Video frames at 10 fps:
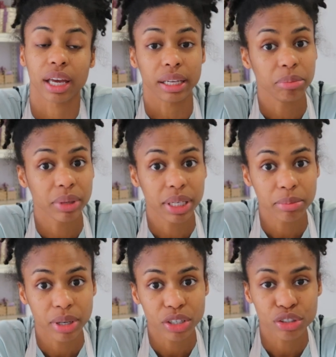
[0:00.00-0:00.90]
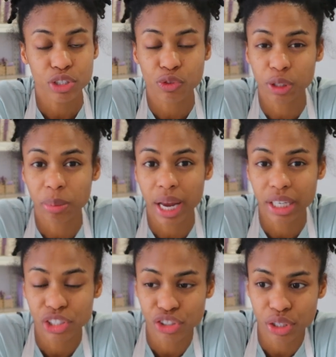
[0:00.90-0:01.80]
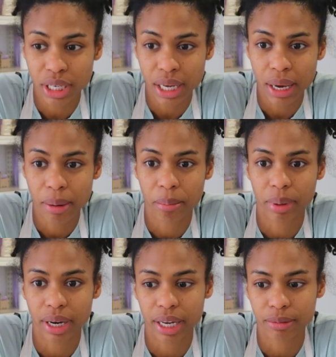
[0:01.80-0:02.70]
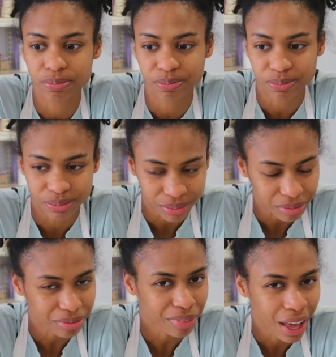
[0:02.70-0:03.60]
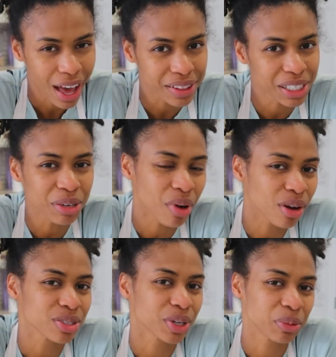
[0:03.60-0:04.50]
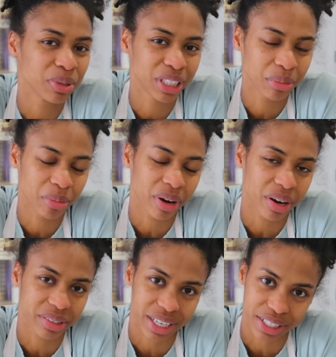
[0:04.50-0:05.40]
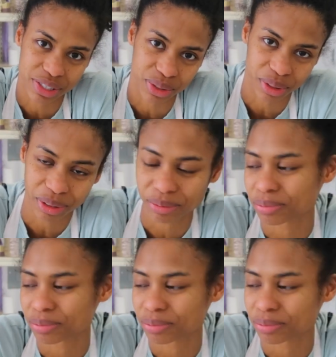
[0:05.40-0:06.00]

in mini bundles for the Painted Tree, but I think I'm also going to put them on my online store.